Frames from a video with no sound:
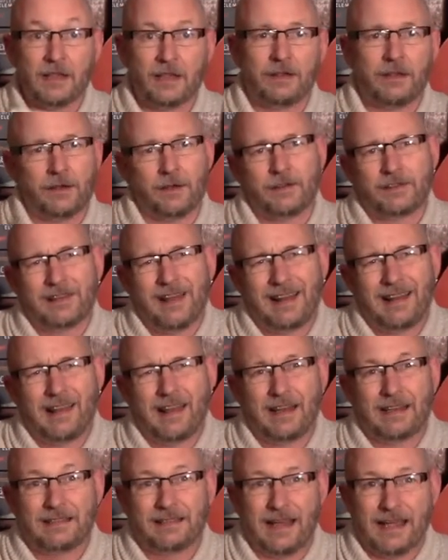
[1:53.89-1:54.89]
There's not a
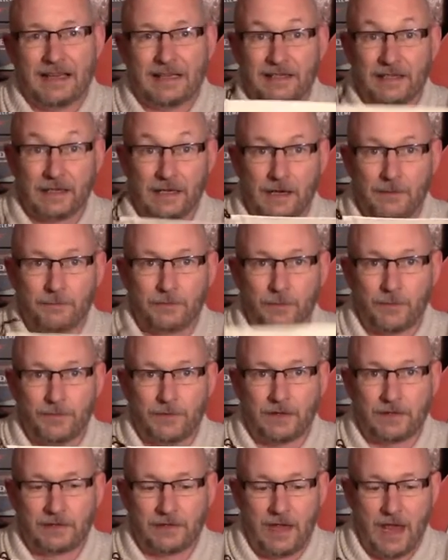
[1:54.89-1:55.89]
lot of dice that comes with
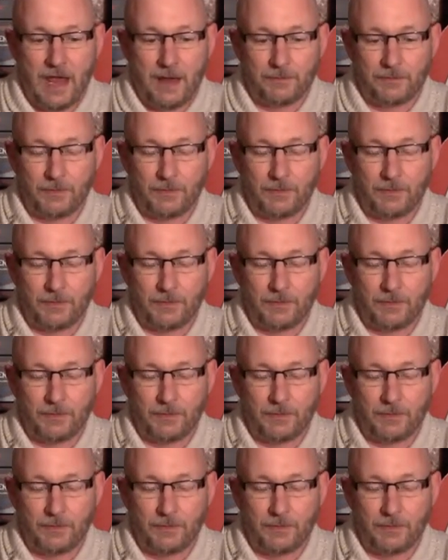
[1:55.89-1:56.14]
this game,